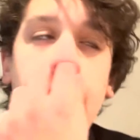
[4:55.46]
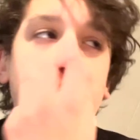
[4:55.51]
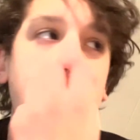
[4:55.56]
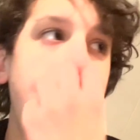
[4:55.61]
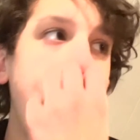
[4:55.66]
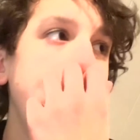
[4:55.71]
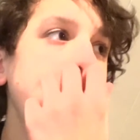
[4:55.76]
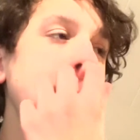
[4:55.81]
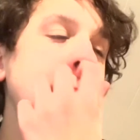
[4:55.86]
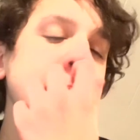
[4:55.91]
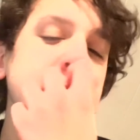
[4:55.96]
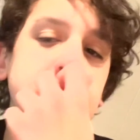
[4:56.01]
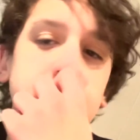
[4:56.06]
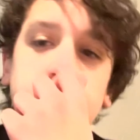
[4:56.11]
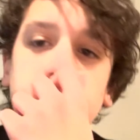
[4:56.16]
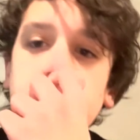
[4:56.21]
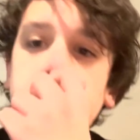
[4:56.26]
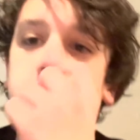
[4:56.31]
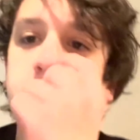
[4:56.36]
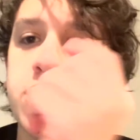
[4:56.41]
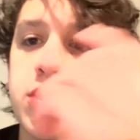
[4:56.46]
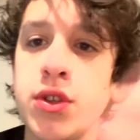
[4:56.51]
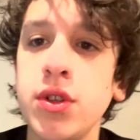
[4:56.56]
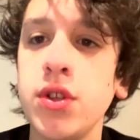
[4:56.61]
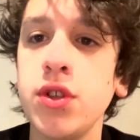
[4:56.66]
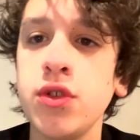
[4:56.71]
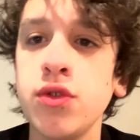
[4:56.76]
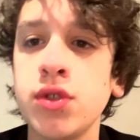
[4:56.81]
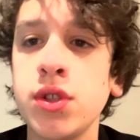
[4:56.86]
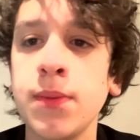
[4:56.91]
And make sure you
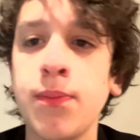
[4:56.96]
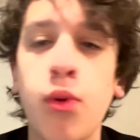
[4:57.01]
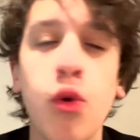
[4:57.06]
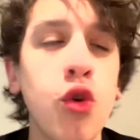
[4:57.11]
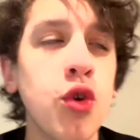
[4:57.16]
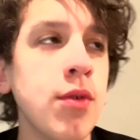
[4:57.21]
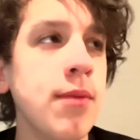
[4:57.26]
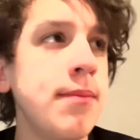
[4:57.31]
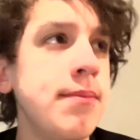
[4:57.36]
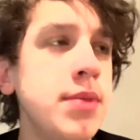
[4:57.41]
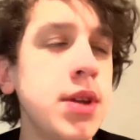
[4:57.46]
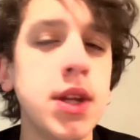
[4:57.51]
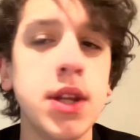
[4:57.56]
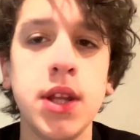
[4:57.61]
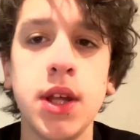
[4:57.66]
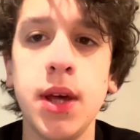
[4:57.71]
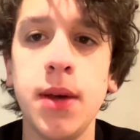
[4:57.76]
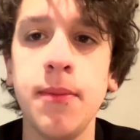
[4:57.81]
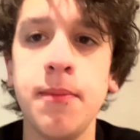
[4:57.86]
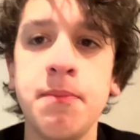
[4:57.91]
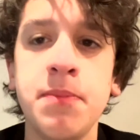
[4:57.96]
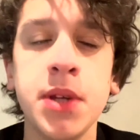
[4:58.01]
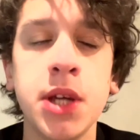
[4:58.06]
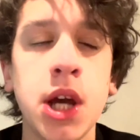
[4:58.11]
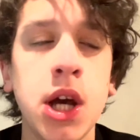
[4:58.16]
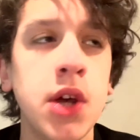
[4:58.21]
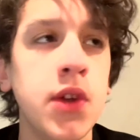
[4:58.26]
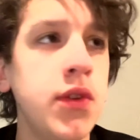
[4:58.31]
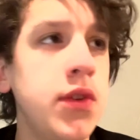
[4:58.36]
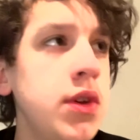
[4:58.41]
support me and him
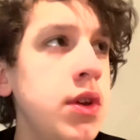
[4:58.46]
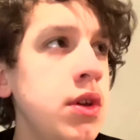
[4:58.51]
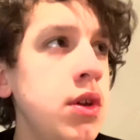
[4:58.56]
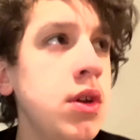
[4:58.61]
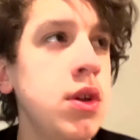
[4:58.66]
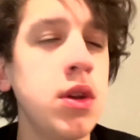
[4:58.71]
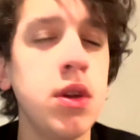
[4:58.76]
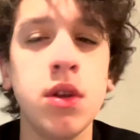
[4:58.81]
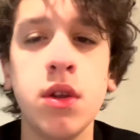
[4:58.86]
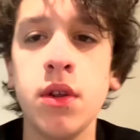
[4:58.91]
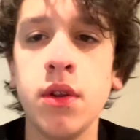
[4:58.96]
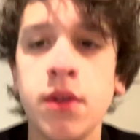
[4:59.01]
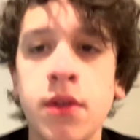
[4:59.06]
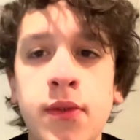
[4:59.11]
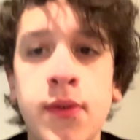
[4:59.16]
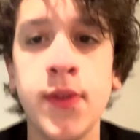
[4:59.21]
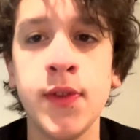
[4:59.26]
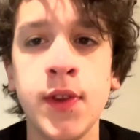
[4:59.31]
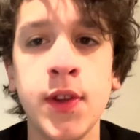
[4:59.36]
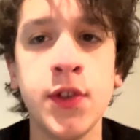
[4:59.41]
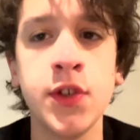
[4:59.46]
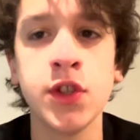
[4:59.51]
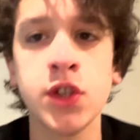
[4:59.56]
because this has